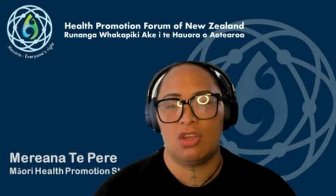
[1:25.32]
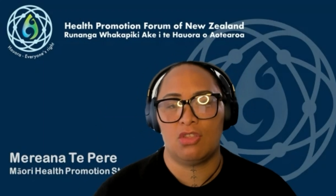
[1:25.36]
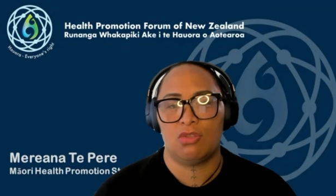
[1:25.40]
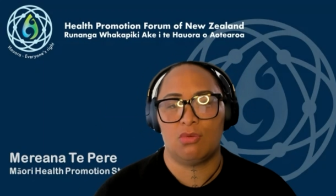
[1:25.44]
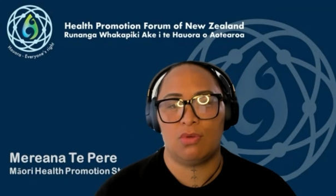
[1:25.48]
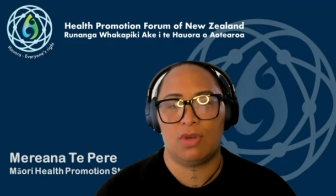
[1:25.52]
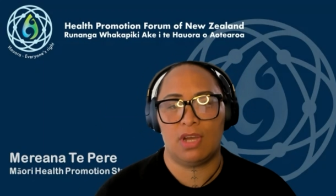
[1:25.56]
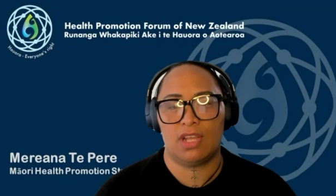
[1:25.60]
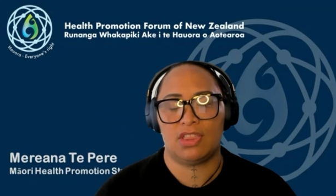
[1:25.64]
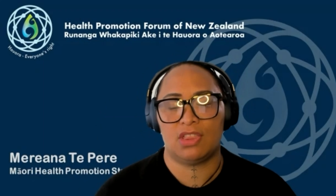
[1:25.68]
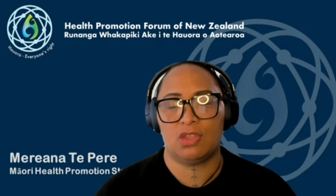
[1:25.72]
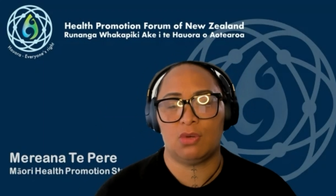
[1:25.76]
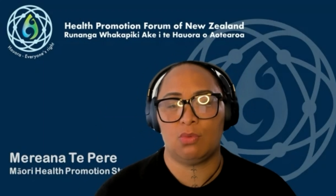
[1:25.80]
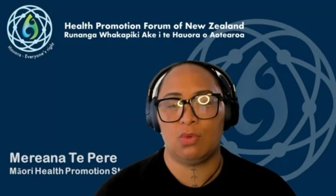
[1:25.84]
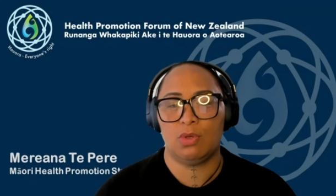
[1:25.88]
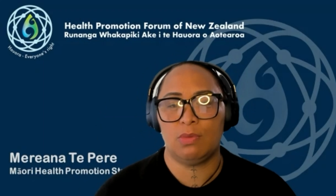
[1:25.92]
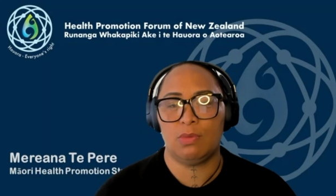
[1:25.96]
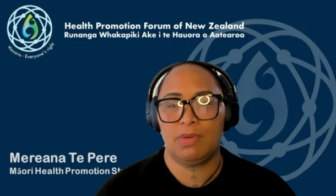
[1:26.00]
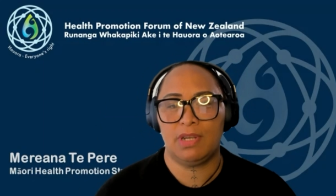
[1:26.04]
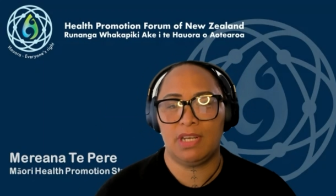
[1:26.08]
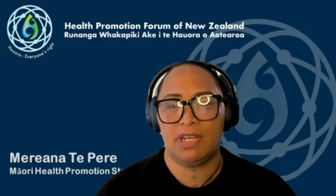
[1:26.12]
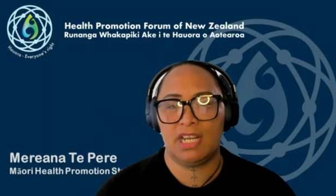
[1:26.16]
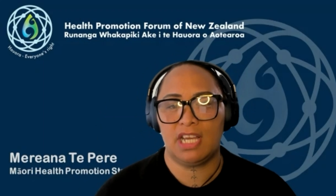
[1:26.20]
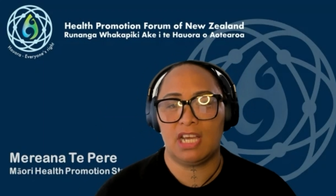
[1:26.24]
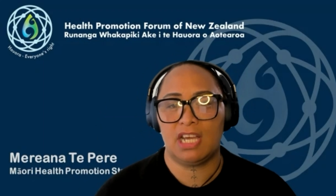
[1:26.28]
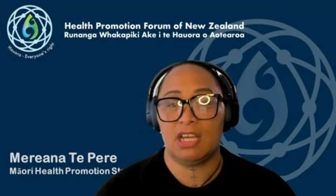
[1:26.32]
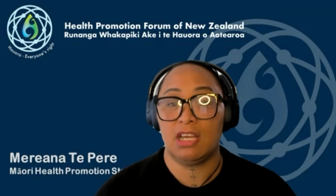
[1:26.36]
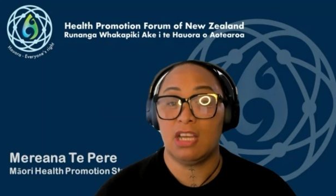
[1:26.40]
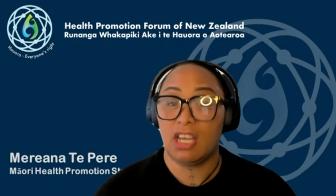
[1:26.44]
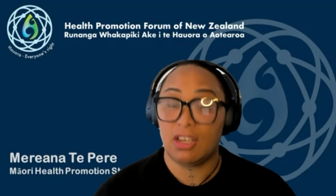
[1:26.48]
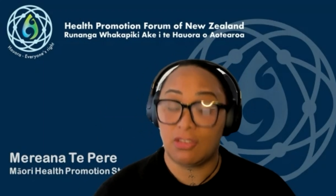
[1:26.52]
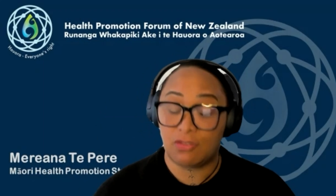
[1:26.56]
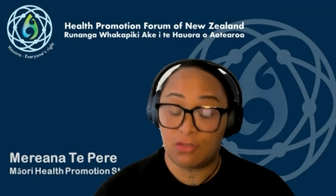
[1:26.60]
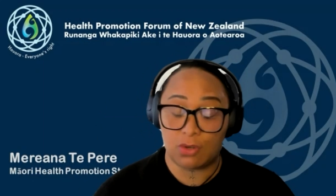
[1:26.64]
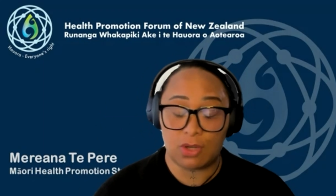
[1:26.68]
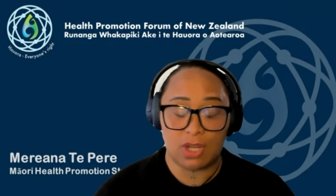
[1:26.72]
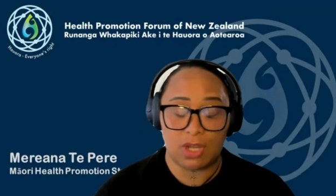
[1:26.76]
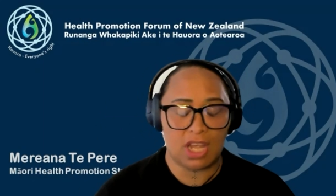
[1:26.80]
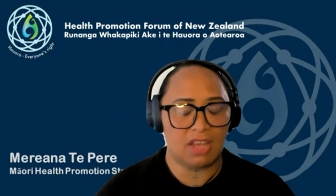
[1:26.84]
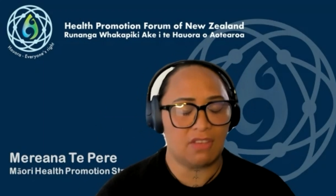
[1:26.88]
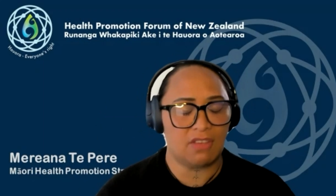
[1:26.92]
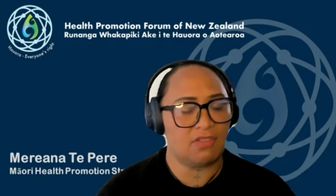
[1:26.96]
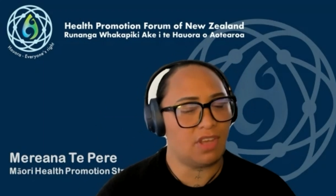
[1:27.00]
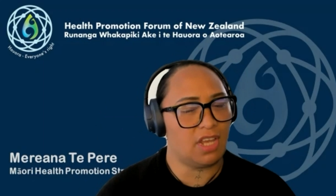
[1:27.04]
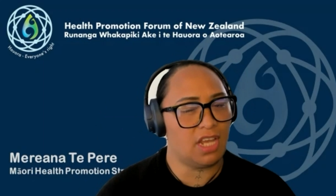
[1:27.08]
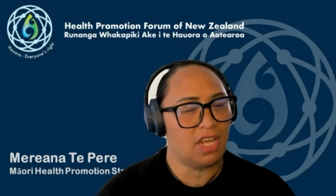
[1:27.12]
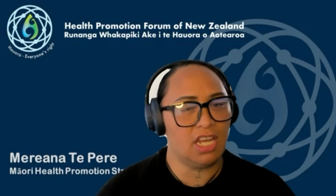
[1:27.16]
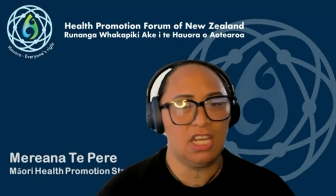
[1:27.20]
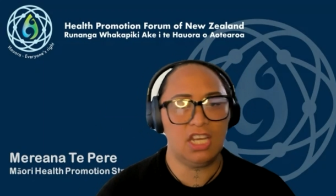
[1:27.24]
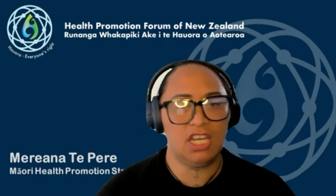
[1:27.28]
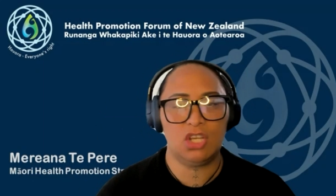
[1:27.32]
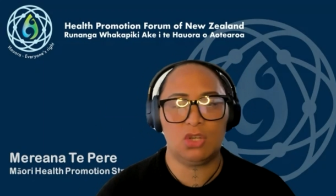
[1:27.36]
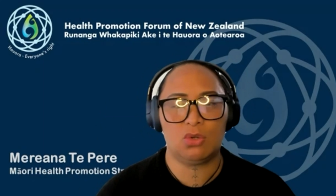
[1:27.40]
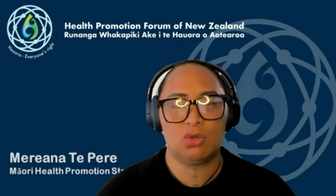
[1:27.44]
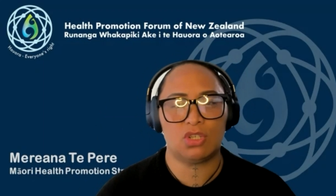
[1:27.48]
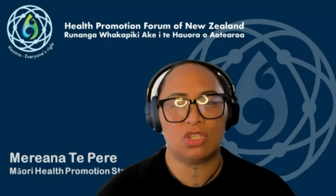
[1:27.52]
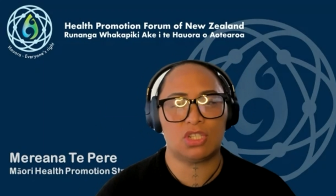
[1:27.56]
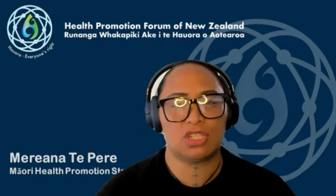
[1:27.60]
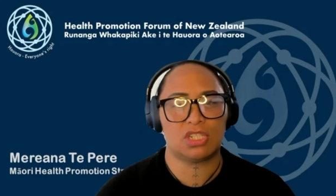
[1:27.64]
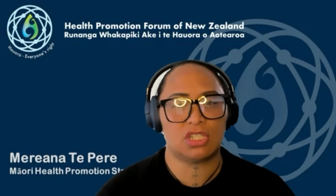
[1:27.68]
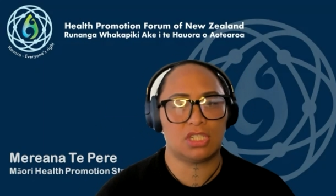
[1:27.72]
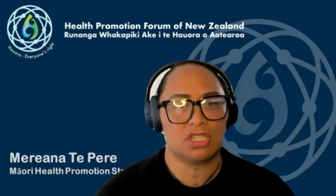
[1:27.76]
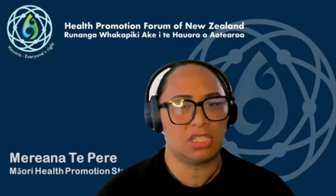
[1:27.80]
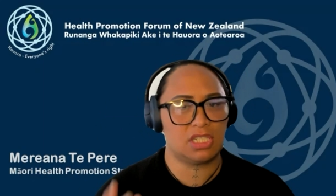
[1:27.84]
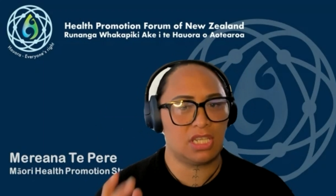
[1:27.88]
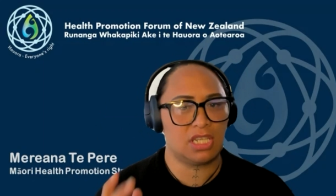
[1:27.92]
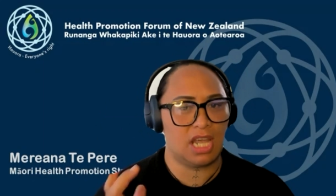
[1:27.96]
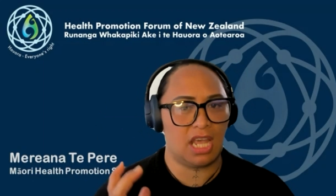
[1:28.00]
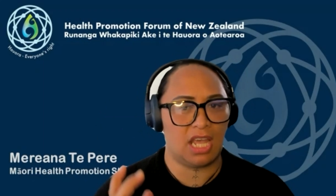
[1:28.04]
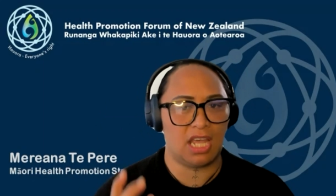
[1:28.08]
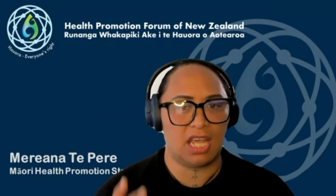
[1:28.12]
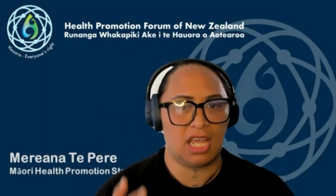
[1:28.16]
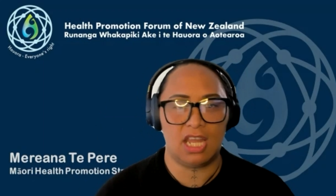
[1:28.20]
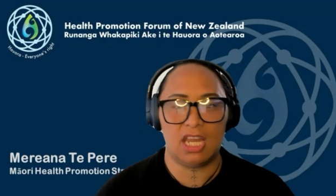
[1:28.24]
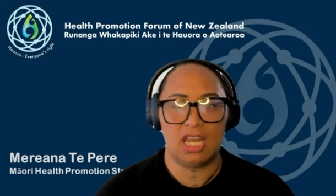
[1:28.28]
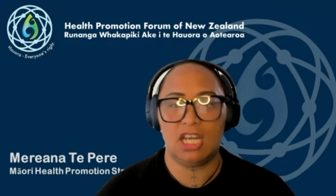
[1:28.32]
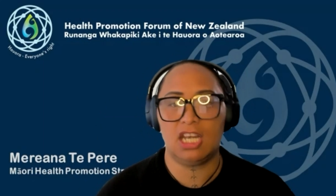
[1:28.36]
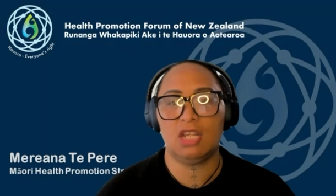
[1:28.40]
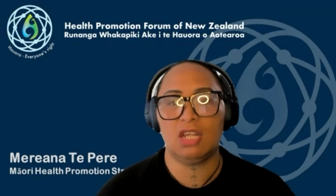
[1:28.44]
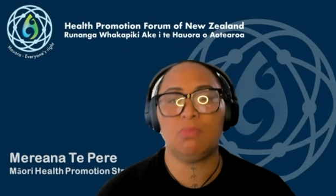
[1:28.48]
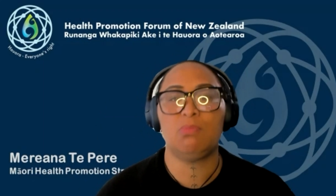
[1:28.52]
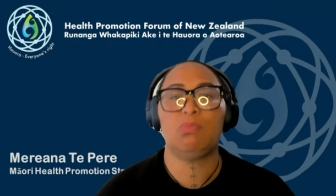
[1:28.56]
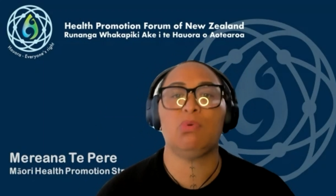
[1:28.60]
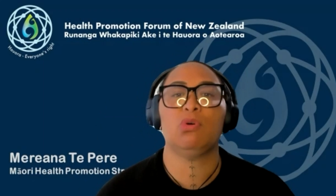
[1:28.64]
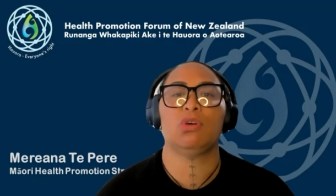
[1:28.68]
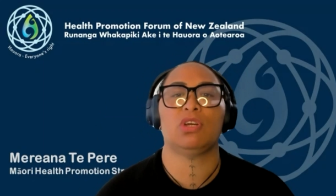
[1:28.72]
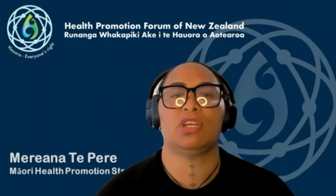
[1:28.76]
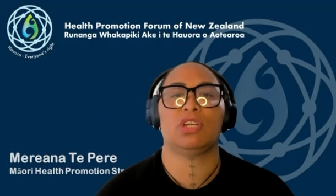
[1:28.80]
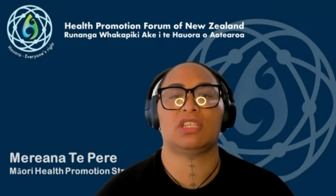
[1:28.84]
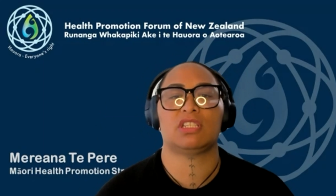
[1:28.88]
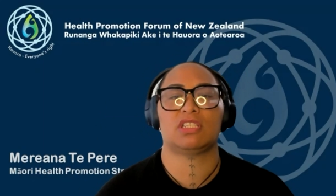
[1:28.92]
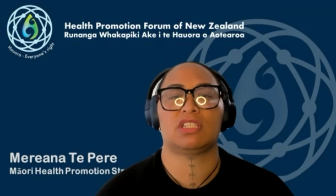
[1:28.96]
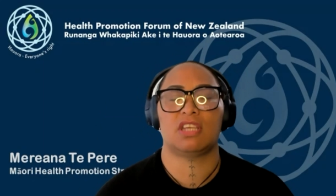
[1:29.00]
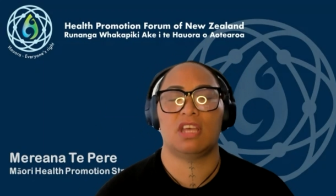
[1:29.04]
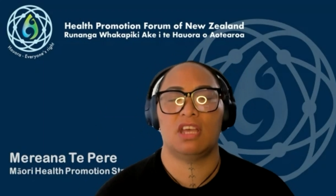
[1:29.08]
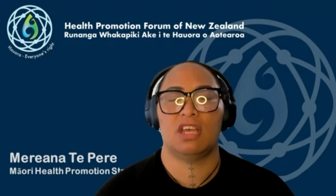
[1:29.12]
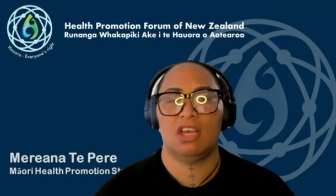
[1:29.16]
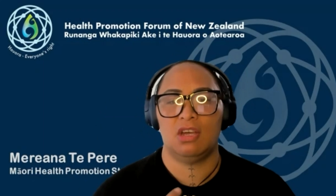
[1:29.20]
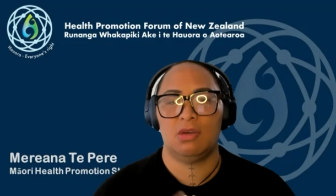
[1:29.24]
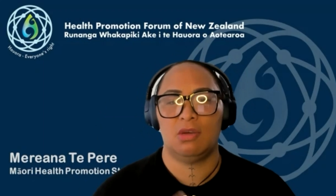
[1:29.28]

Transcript: webinar. If you have any questions at any point,